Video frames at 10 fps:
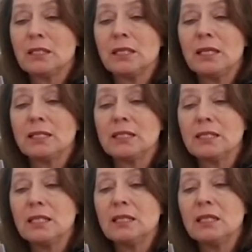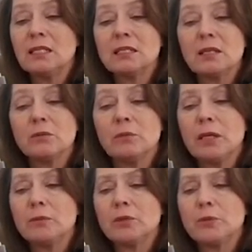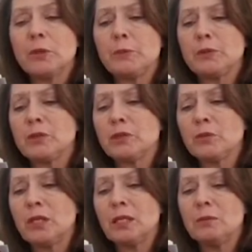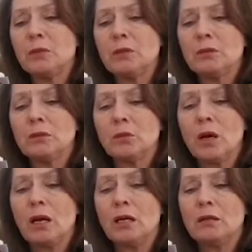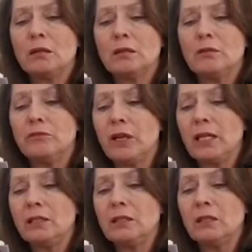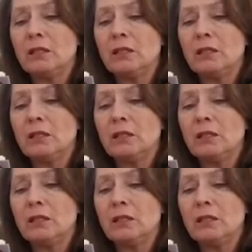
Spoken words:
he had seen things that would make most people scream, cry, faint,